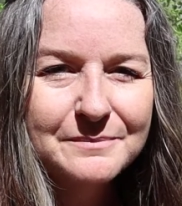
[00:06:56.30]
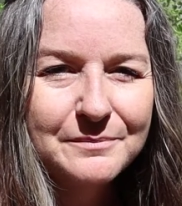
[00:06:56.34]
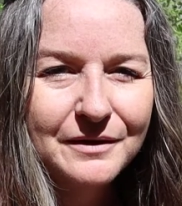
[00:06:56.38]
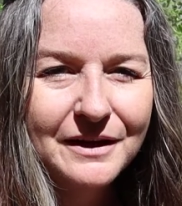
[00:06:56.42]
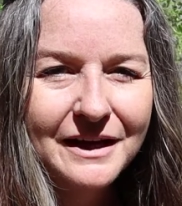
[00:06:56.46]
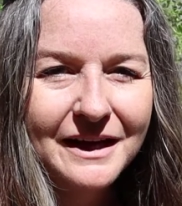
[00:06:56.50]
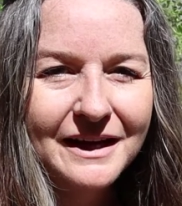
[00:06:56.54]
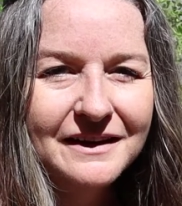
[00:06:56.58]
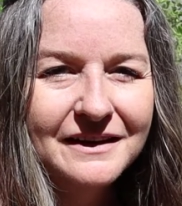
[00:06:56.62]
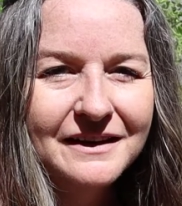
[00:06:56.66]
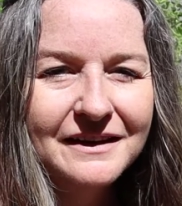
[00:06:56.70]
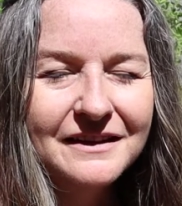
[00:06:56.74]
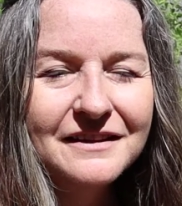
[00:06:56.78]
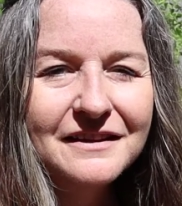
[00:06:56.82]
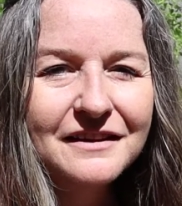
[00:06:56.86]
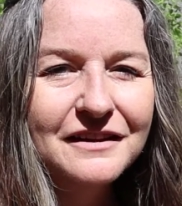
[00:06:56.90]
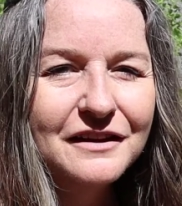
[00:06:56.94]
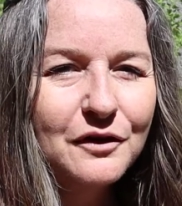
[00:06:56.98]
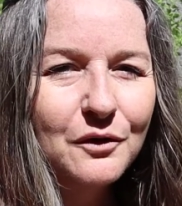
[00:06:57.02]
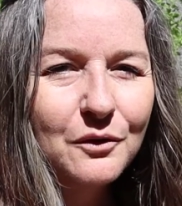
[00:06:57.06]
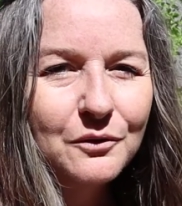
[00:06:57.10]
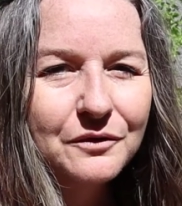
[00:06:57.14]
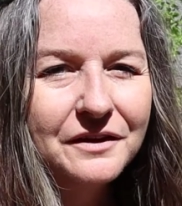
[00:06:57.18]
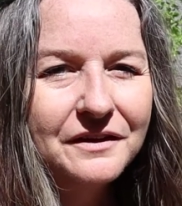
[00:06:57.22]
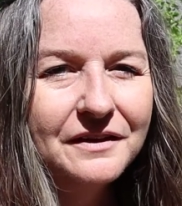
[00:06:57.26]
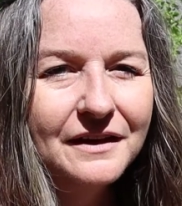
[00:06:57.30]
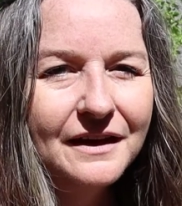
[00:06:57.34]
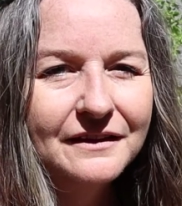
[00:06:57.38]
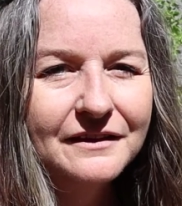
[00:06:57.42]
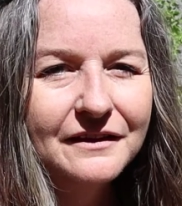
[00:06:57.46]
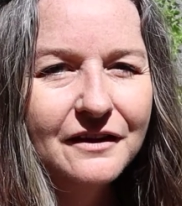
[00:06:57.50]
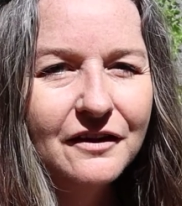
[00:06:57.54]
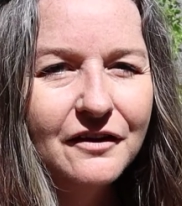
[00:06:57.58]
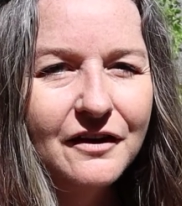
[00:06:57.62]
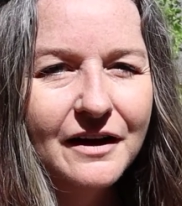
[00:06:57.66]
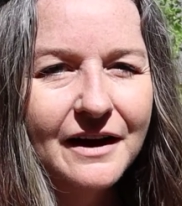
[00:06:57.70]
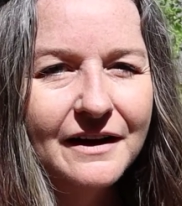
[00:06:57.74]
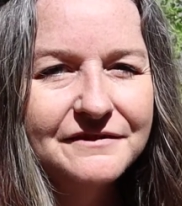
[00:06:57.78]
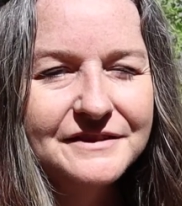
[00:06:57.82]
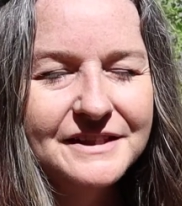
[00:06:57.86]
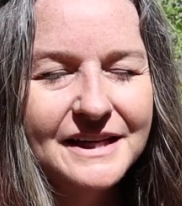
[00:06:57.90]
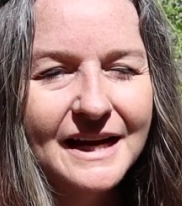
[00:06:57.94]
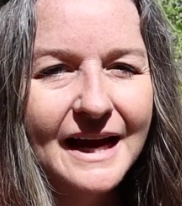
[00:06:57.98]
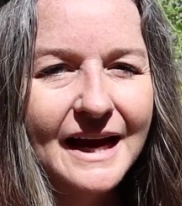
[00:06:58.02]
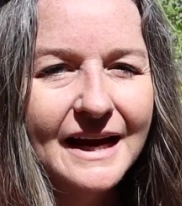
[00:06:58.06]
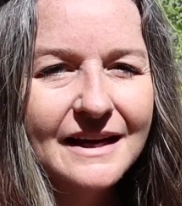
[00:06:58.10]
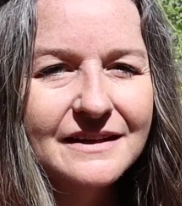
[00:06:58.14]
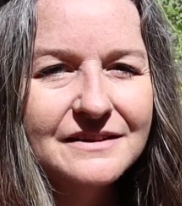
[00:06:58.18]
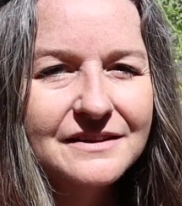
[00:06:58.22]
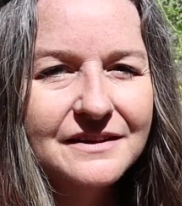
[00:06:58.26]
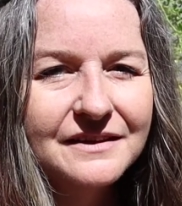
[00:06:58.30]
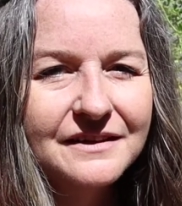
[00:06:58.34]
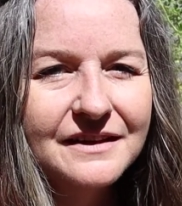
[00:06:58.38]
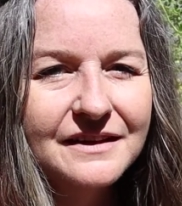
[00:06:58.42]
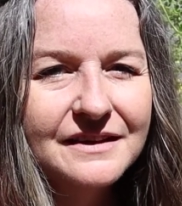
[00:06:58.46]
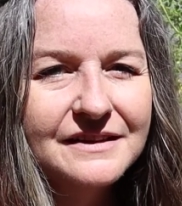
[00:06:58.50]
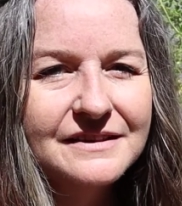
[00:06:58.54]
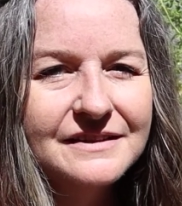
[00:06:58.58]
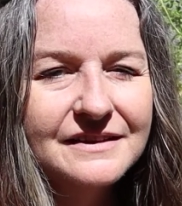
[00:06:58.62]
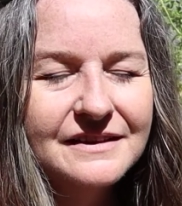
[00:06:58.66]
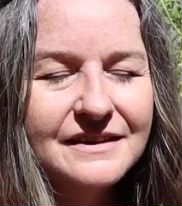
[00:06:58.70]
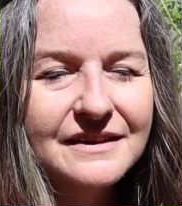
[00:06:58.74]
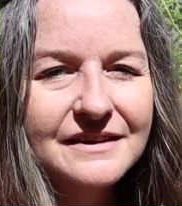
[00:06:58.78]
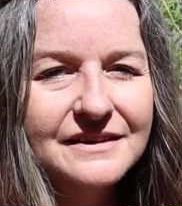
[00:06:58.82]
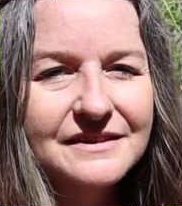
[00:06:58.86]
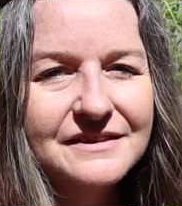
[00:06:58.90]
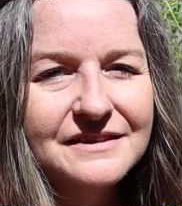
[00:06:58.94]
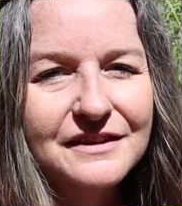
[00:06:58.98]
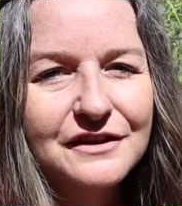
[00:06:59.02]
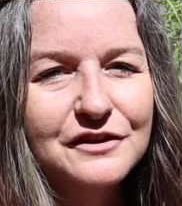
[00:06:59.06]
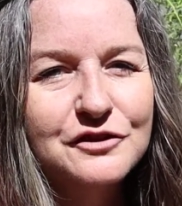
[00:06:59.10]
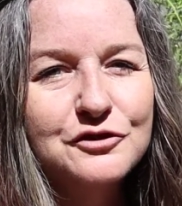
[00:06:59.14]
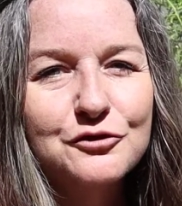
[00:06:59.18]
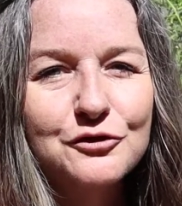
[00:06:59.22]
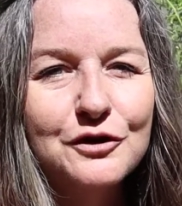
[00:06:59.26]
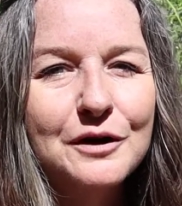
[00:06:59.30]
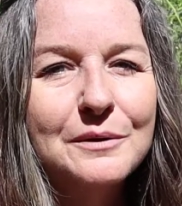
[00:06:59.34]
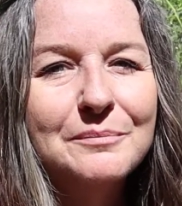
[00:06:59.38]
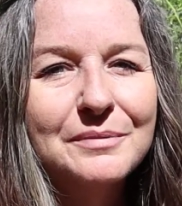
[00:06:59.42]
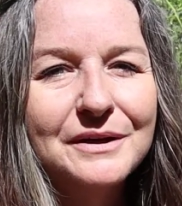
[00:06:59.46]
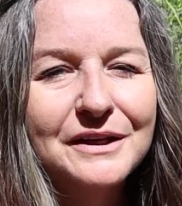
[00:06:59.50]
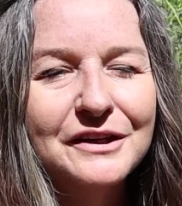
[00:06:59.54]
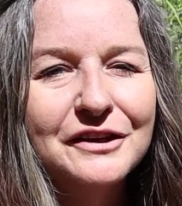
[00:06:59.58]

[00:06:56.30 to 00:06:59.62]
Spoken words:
planted. The only thing that I'll have to add to this is the drip